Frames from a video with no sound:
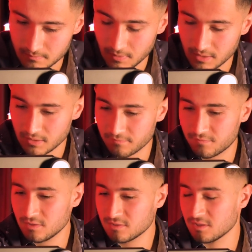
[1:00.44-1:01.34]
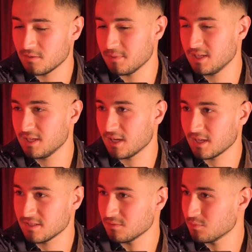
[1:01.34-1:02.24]
but first in the beginning, I
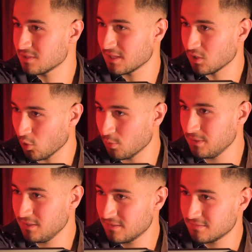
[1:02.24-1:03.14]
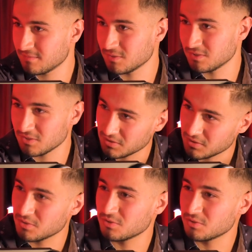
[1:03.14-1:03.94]
guess it was like a hobby because you go